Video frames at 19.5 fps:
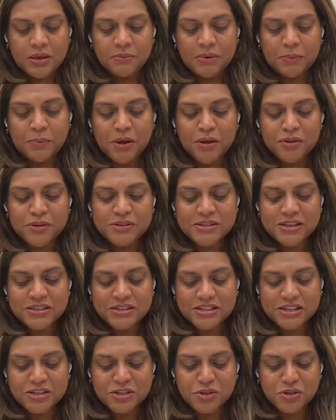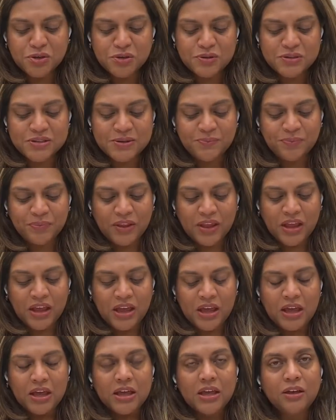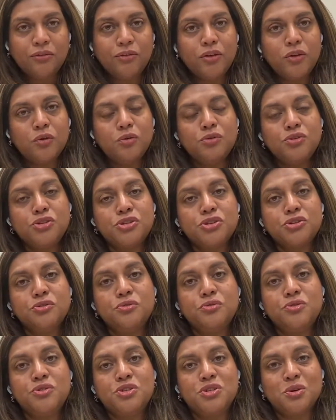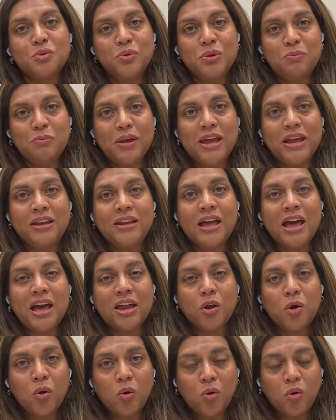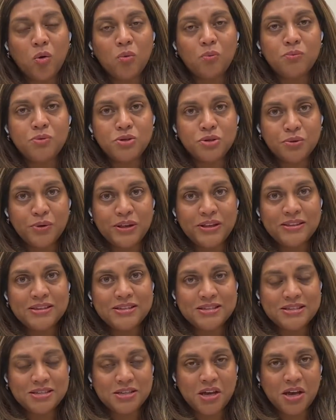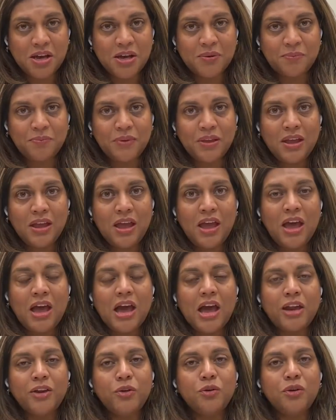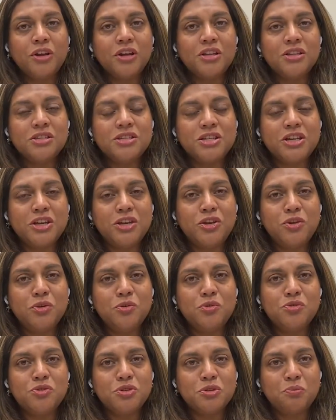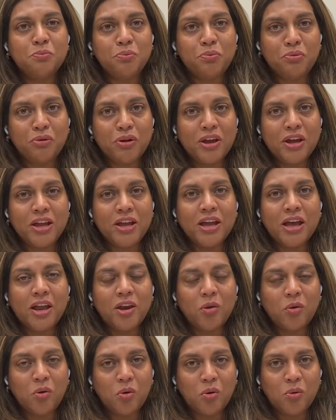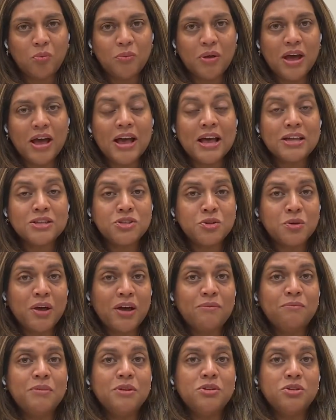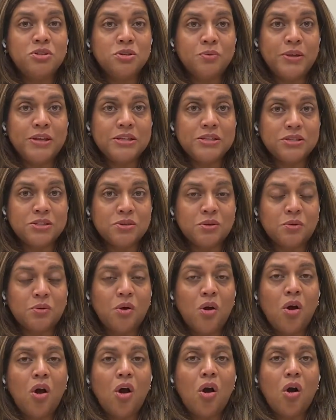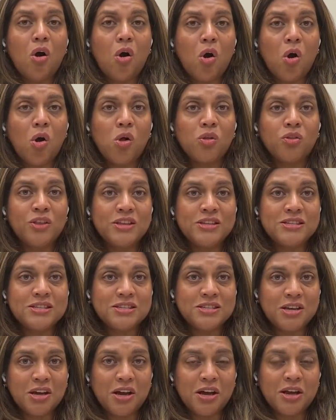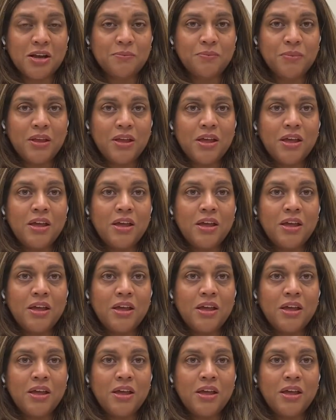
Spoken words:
My brothers and sisters, if you choose to remain at home during this time, and you continue to pray at home as you have been doing so all this time,